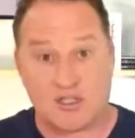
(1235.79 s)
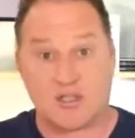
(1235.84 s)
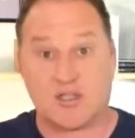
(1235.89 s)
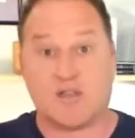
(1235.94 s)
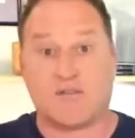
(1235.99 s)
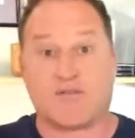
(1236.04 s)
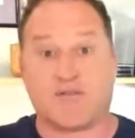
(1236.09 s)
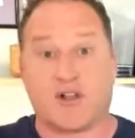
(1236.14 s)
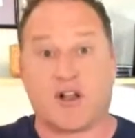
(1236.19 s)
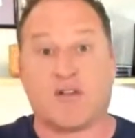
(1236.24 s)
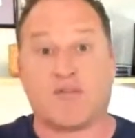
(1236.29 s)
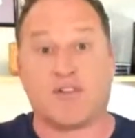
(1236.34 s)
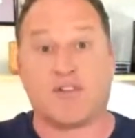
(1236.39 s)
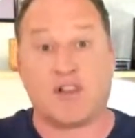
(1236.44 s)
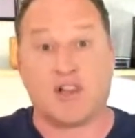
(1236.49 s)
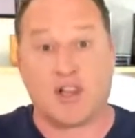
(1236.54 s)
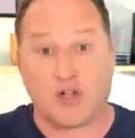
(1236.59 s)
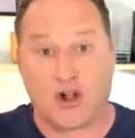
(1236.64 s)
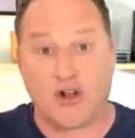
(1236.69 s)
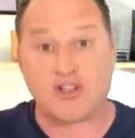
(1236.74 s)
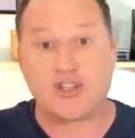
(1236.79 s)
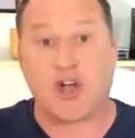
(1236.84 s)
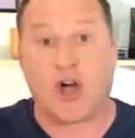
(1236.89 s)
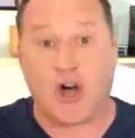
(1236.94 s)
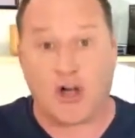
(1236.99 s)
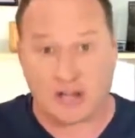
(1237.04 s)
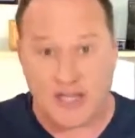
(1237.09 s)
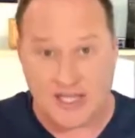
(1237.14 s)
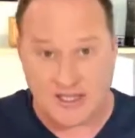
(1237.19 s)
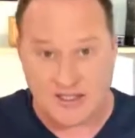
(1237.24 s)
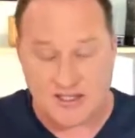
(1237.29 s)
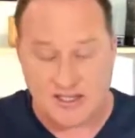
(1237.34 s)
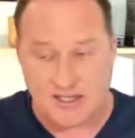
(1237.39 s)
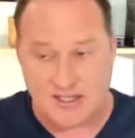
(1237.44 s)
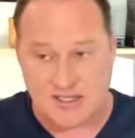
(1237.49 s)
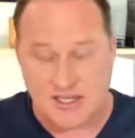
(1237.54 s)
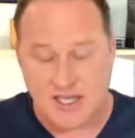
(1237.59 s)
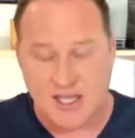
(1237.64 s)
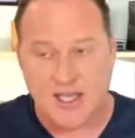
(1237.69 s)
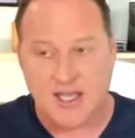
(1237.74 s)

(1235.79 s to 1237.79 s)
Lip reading: in front of large audiences.